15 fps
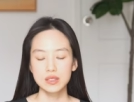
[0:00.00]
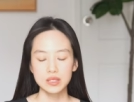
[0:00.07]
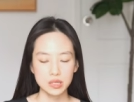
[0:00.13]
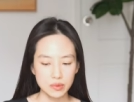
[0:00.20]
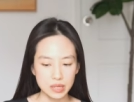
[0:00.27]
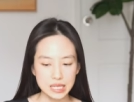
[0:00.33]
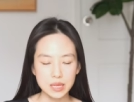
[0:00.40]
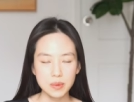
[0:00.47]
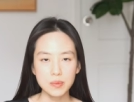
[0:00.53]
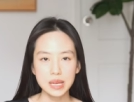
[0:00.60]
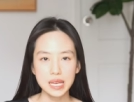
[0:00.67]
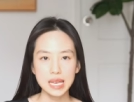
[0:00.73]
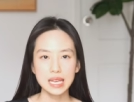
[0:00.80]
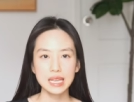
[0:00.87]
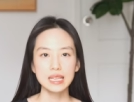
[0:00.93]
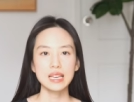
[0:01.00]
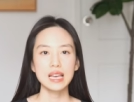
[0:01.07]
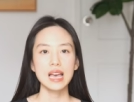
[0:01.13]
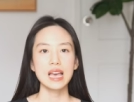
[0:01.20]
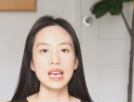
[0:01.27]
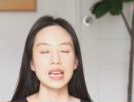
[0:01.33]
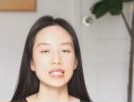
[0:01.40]
The reason being,
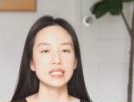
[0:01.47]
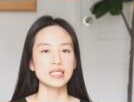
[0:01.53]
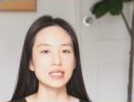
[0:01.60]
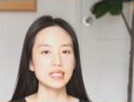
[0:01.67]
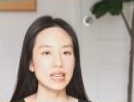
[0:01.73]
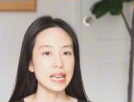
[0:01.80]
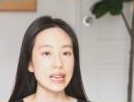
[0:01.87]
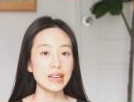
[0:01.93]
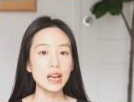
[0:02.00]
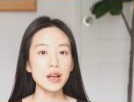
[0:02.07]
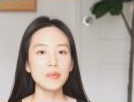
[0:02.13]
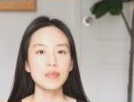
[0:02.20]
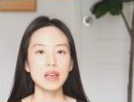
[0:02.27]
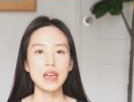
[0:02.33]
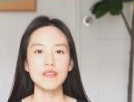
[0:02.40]
it doesn't heat up,